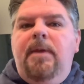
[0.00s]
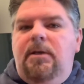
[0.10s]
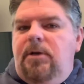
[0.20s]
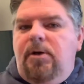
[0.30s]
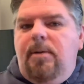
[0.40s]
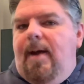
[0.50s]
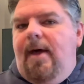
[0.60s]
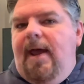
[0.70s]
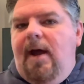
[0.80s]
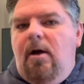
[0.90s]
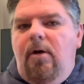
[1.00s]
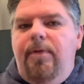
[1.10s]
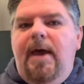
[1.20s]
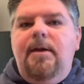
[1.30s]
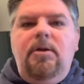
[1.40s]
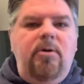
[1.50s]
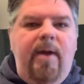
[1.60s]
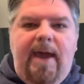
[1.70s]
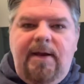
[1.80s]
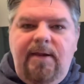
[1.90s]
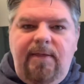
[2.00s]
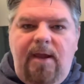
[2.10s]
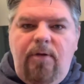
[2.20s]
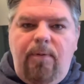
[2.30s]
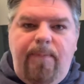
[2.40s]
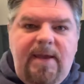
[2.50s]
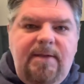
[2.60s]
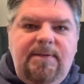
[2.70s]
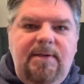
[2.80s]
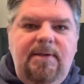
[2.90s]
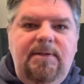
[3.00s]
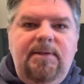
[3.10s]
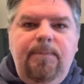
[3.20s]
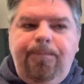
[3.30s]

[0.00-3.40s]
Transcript: He talked about how that, you know, adding the other pieces